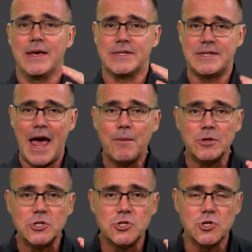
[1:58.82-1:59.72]

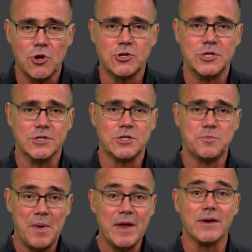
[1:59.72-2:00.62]
established churches
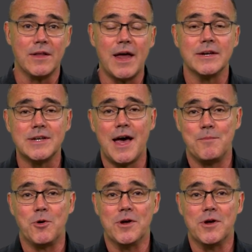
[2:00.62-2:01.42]
spend a lot of time on